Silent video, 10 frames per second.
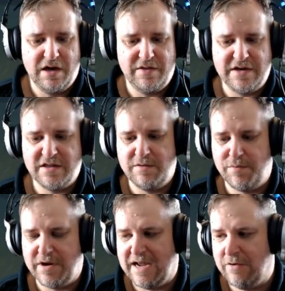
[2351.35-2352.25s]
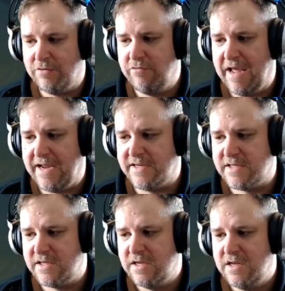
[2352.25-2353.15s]
And then do they bring out the
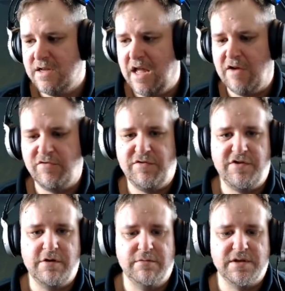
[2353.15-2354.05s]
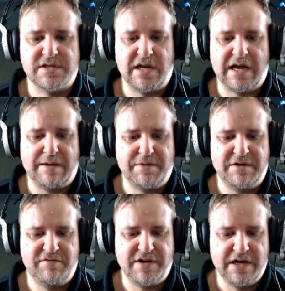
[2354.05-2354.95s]
raids every few months like
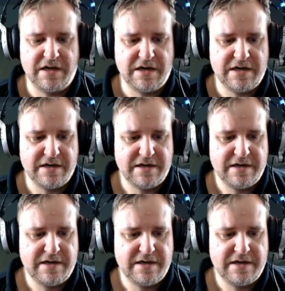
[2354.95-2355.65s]
happened in Vanilla?